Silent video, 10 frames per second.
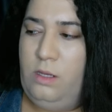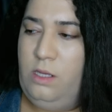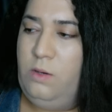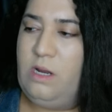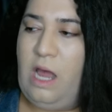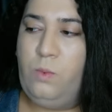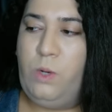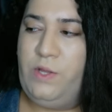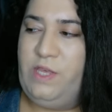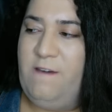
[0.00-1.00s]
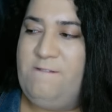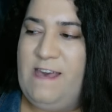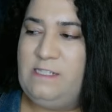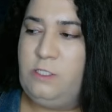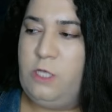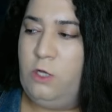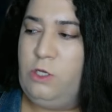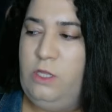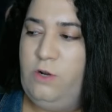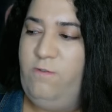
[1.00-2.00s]
You are not worthy of that song,
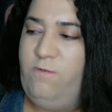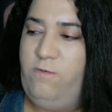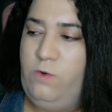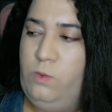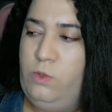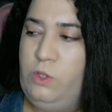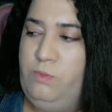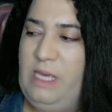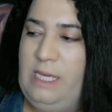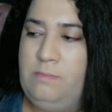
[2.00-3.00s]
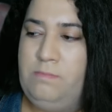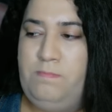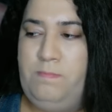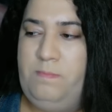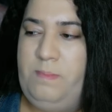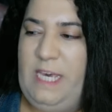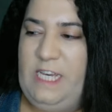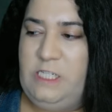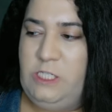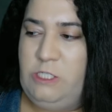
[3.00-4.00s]
you little Fruit Loop eating bitch.